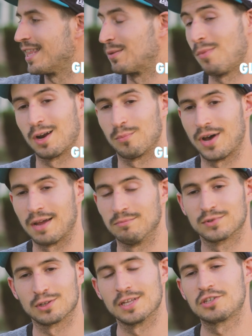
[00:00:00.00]
and the monopod.
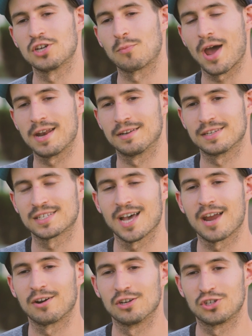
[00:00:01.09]
So let's jump right into the
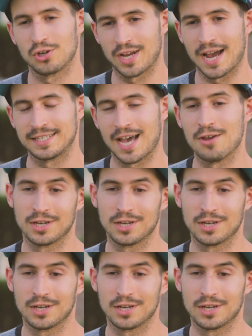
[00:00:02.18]
slider and show you guys how